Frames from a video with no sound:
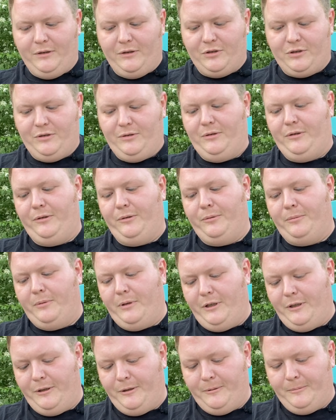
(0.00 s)
to show you.
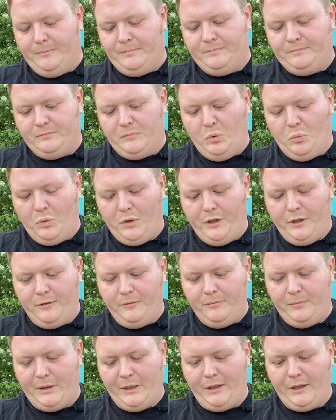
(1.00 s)

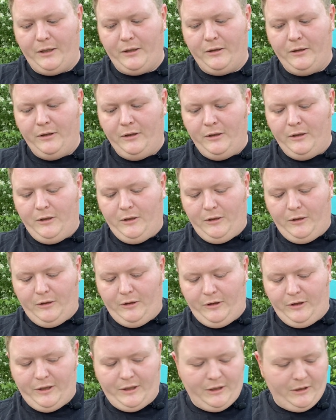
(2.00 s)
One being
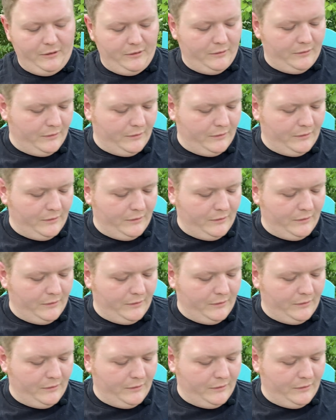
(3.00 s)
that